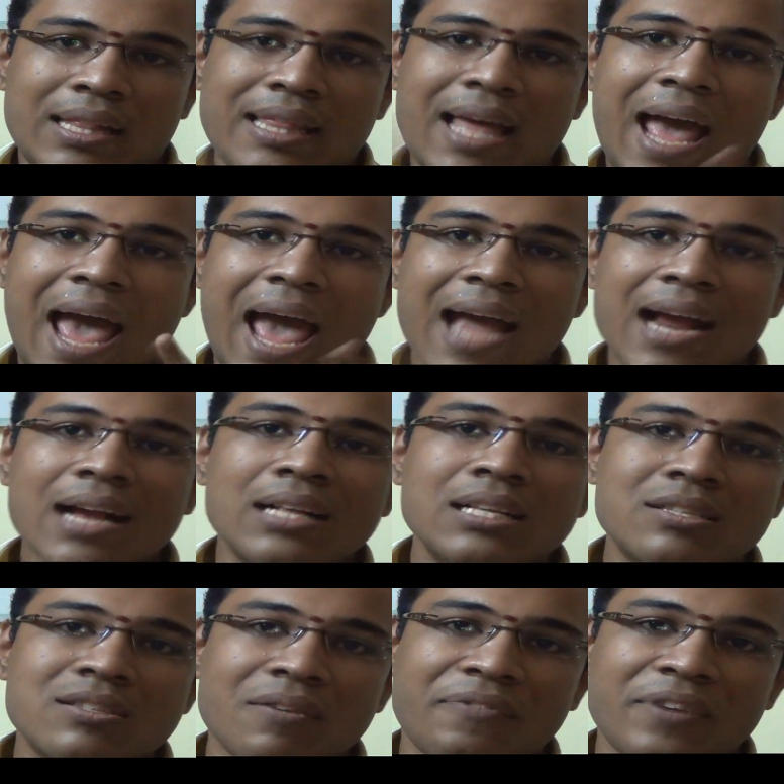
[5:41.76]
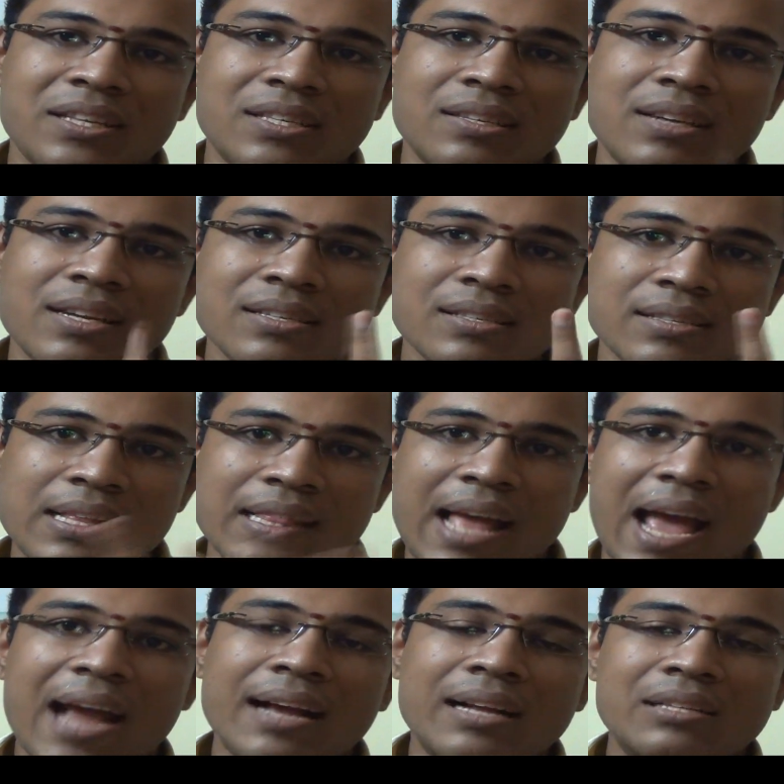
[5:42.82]
the angles of incidence and
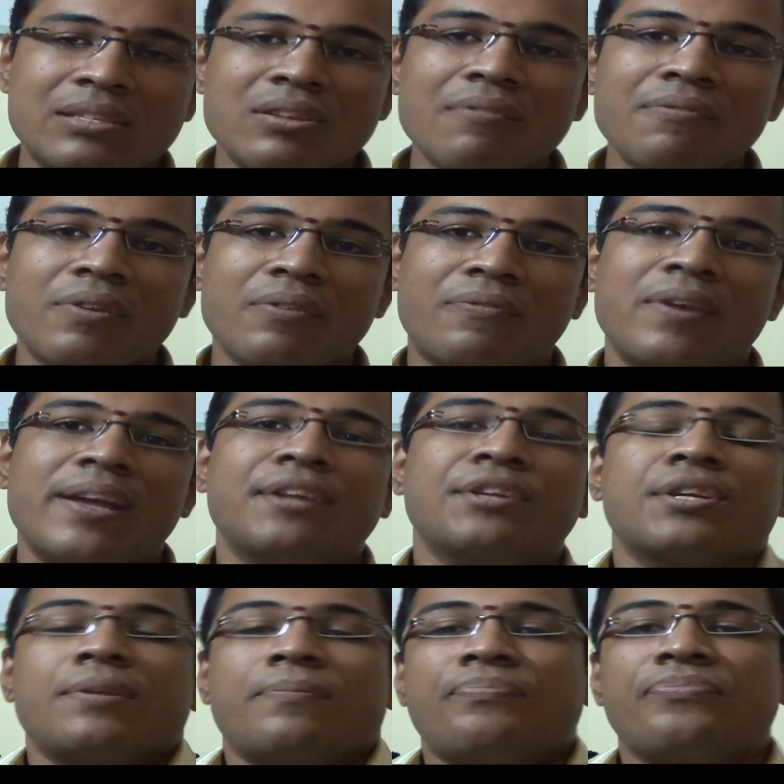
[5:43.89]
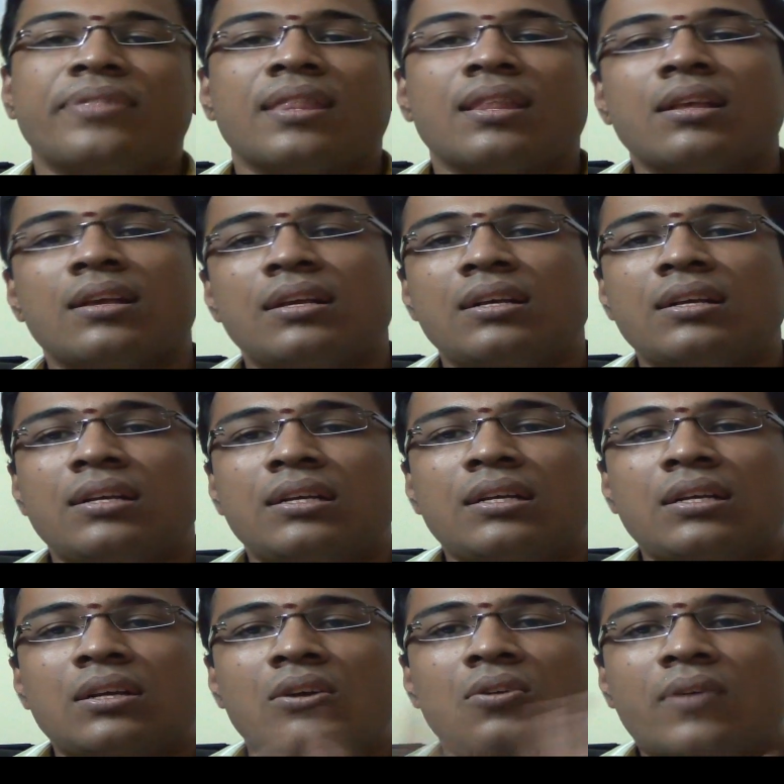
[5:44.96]
the angles of reflection.
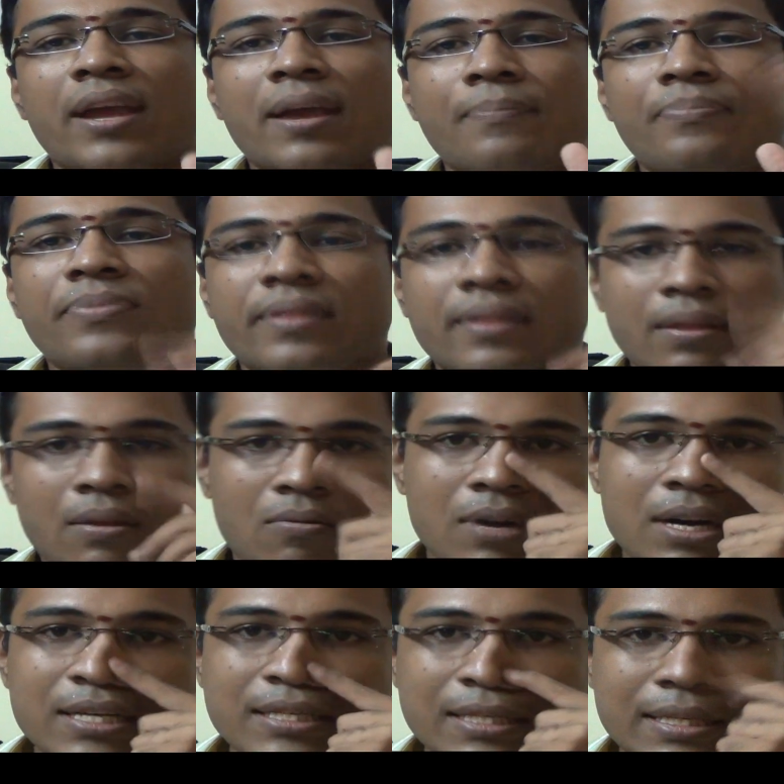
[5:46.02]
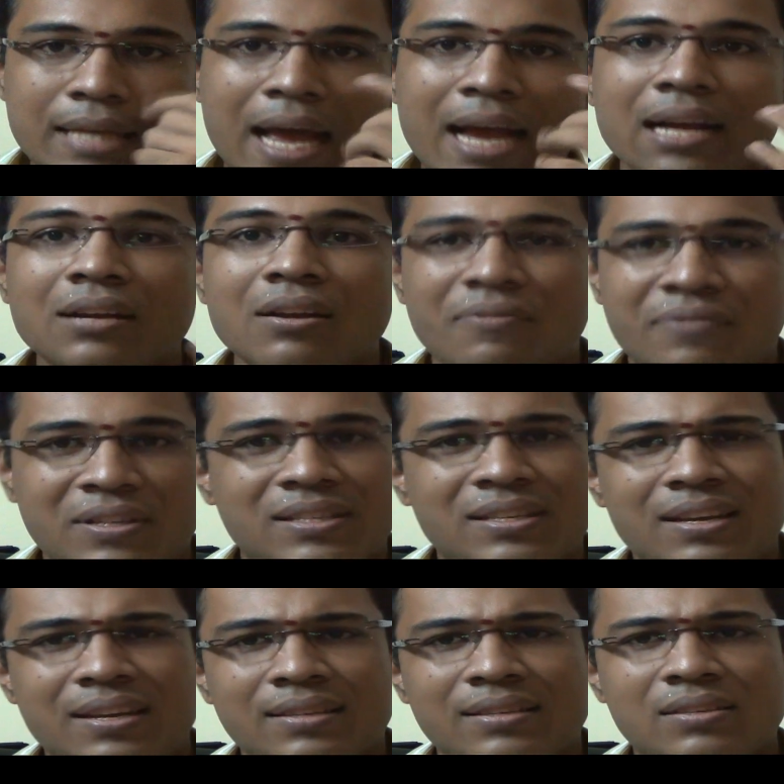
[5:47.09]
Okay. What is this angle of
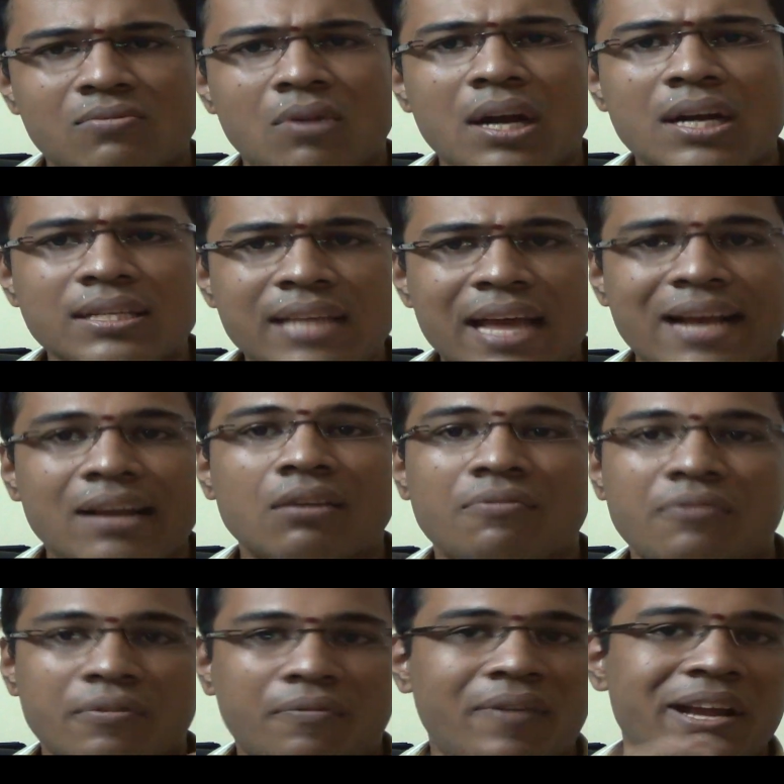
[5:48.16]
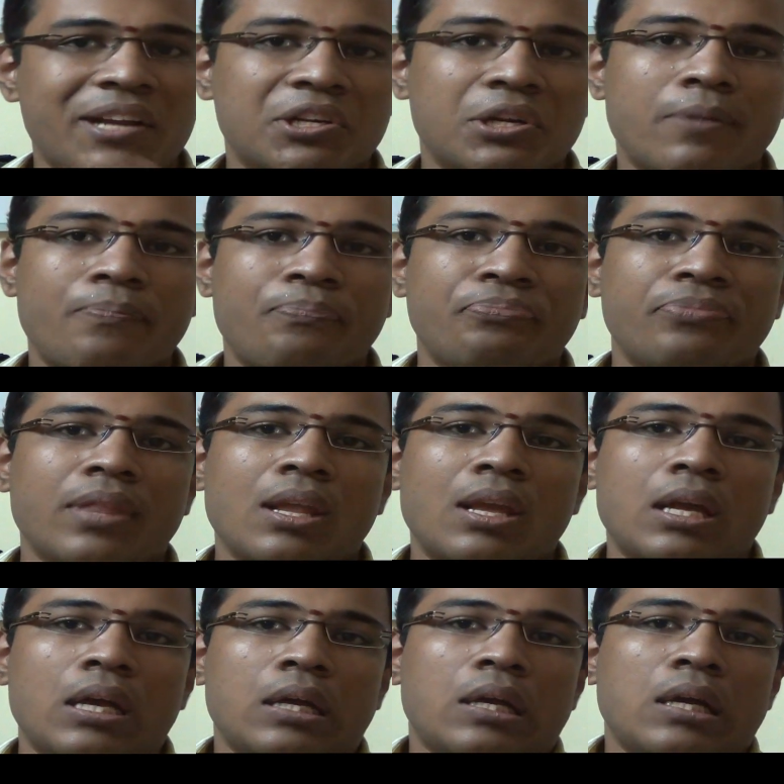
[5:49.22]
incidence? What is angle of reflection?
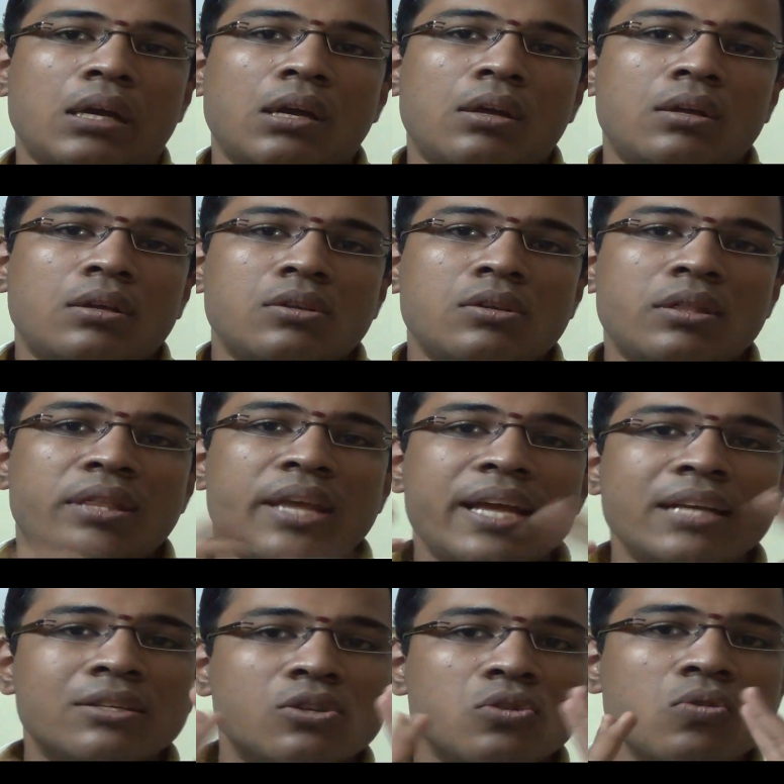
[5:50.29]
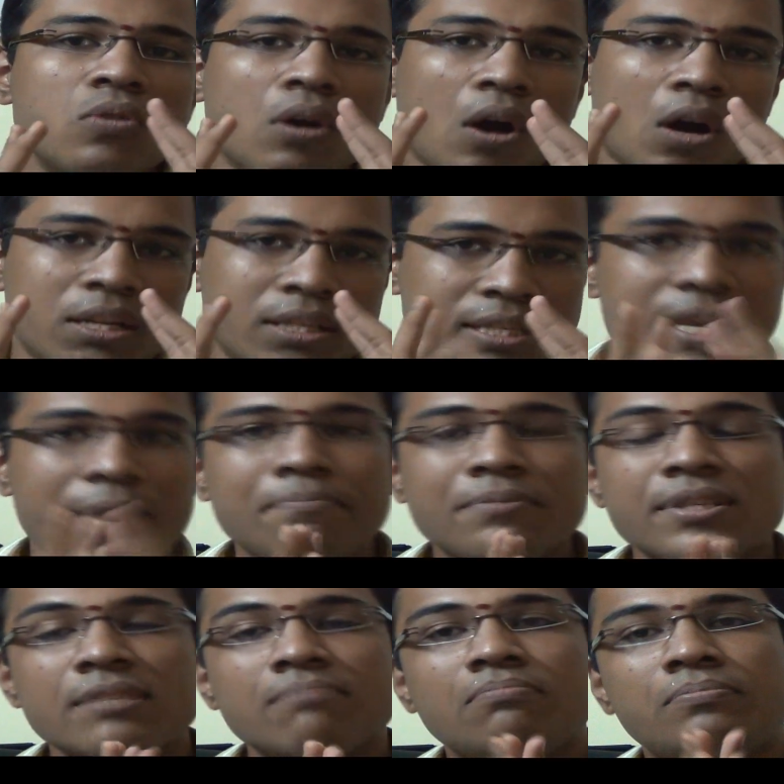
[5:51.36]
So these two
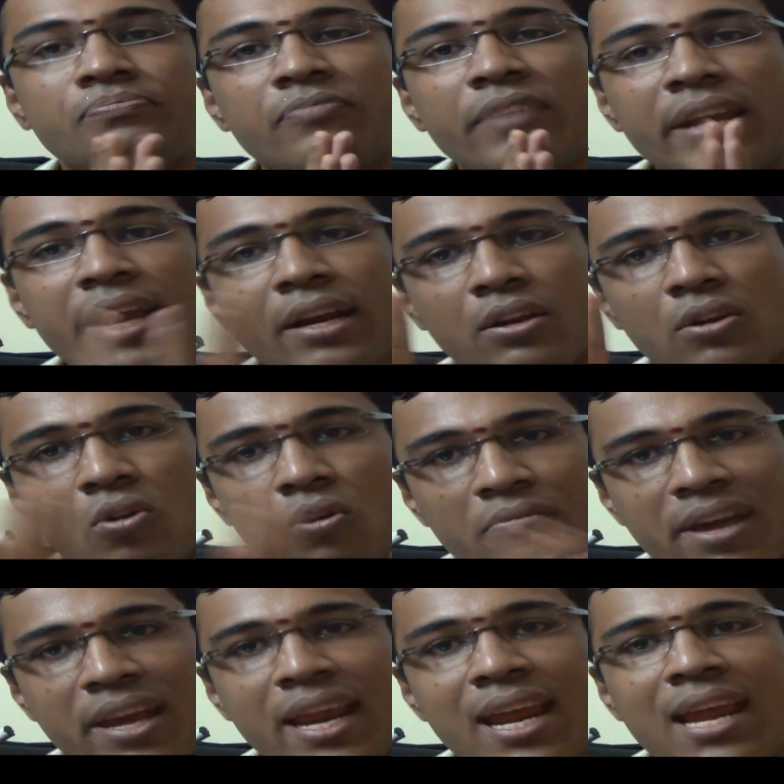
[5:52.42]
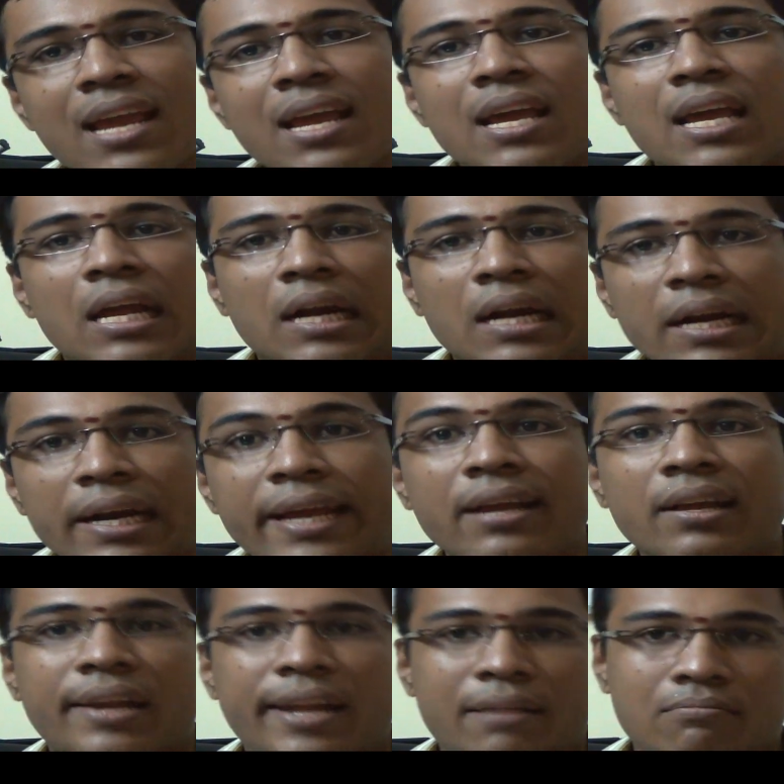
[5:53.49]
concepts we need to know very
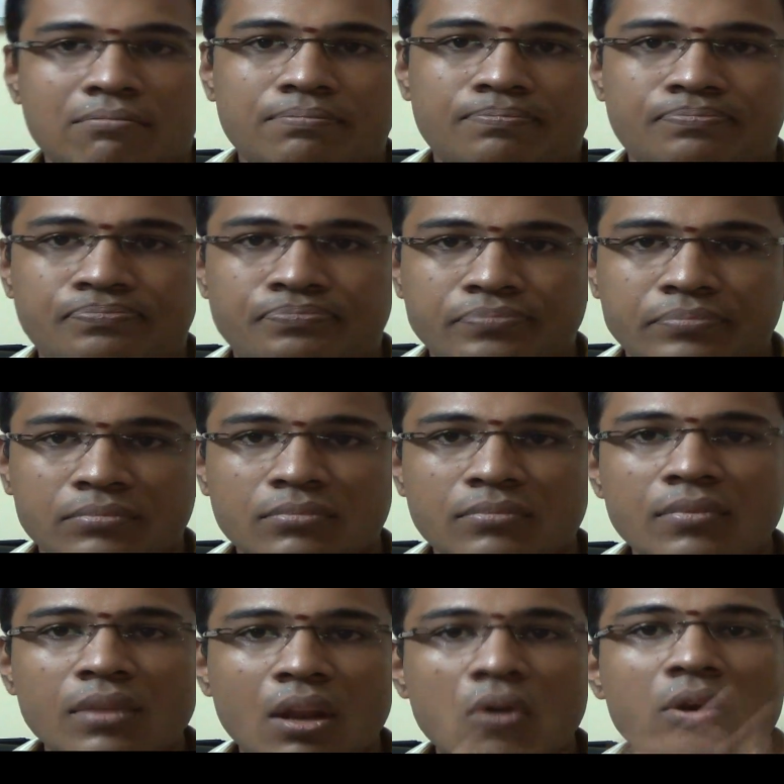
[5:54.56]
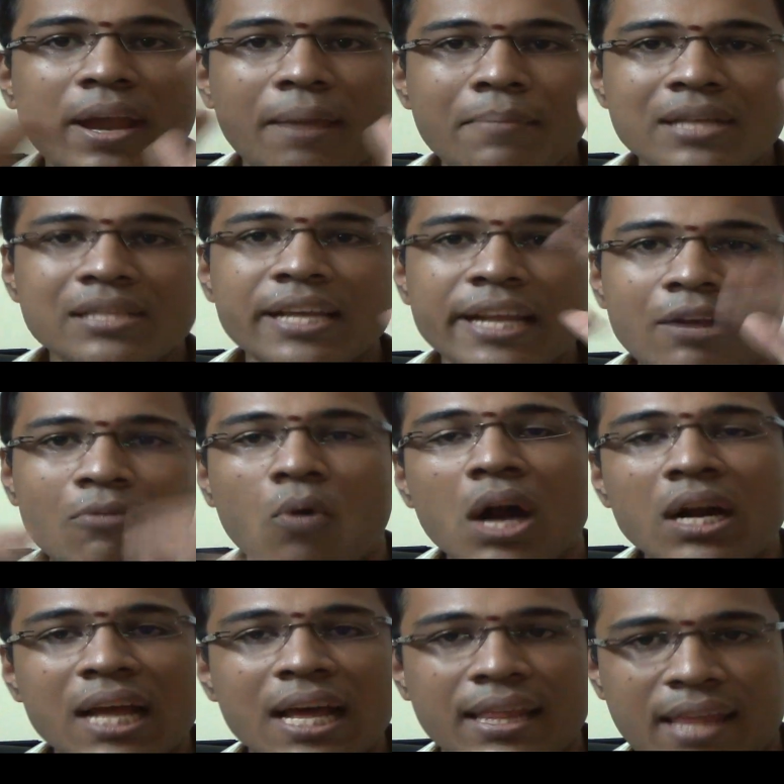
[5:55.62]
clearly. Okay, basically
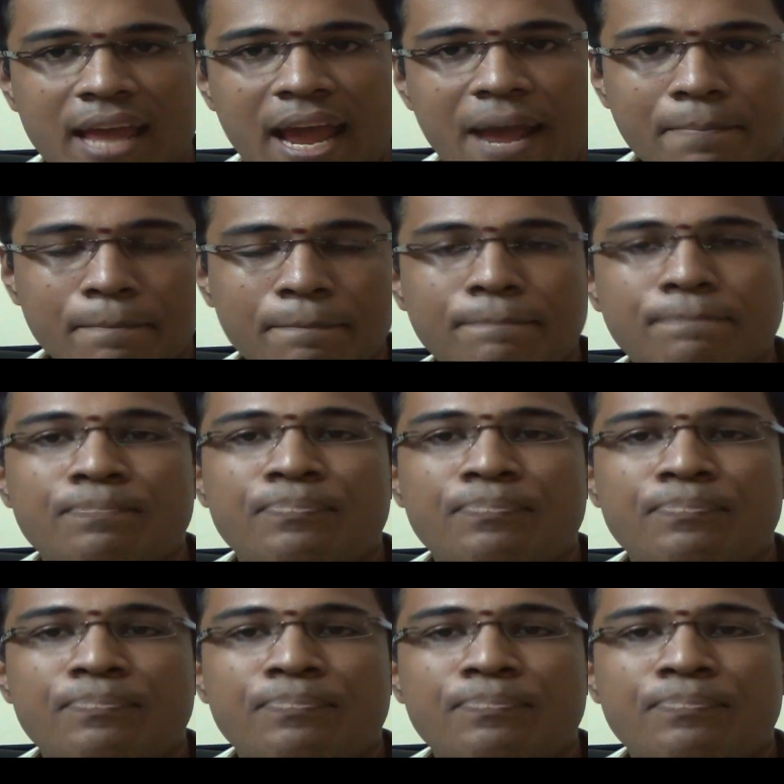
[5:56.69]
what are they?